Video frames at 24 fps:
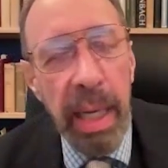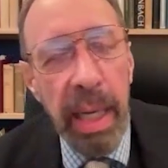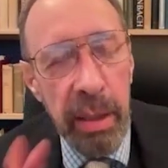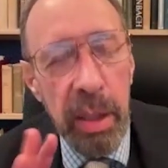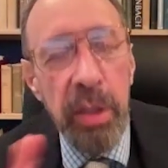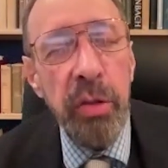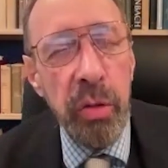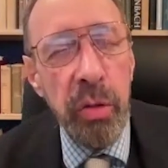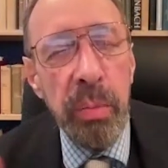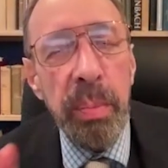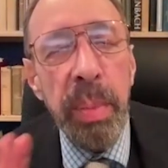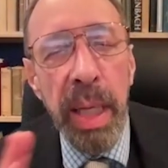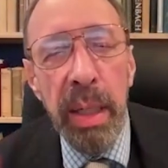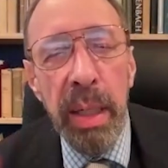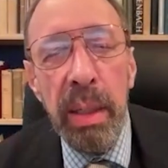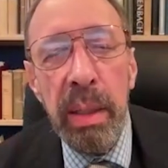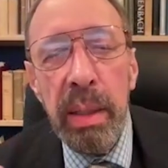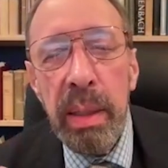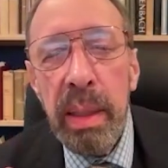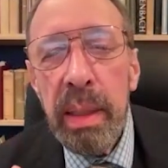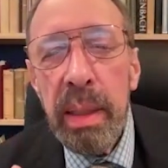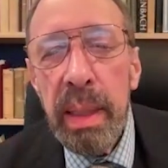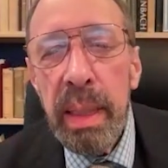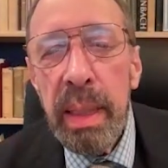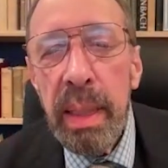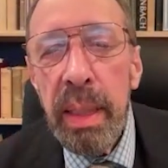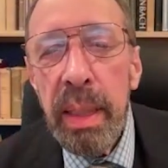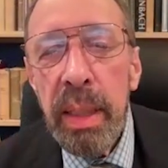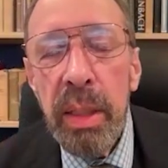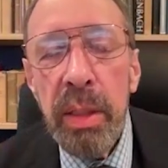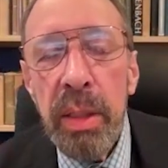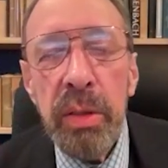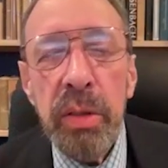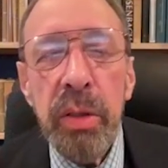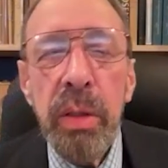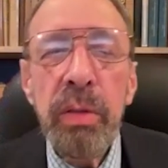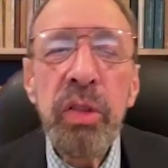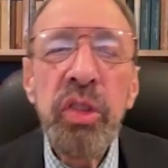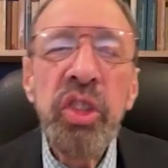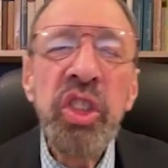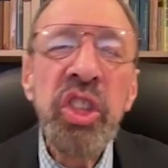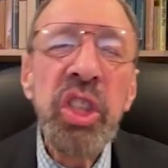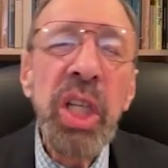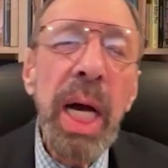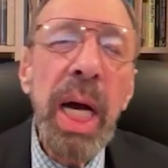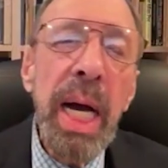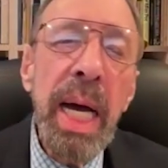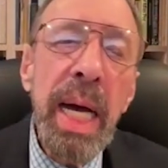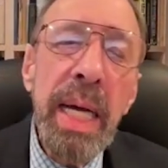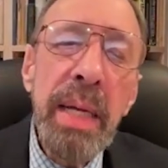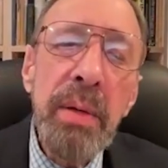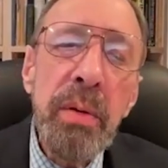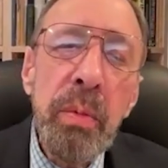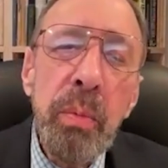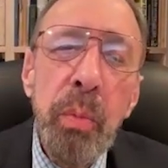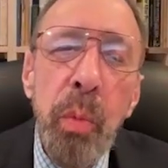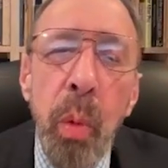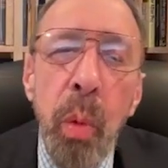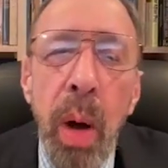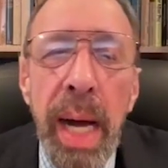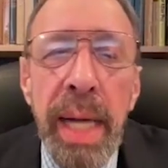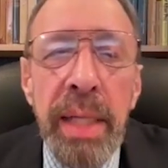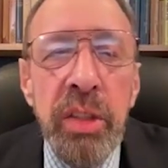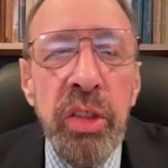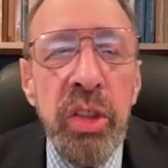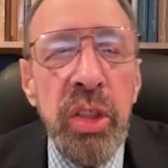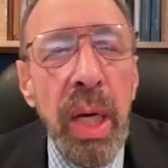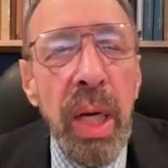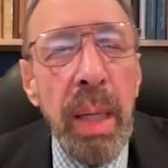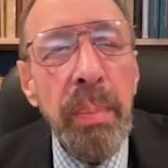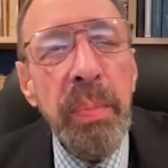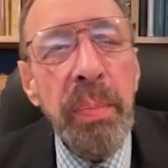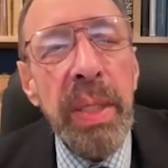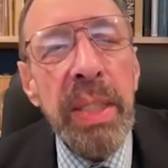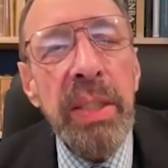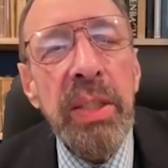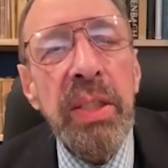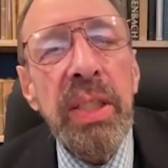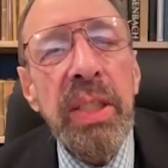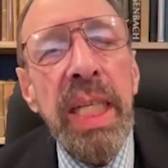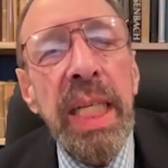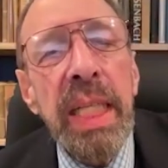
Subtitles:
I can do better. So John winds up and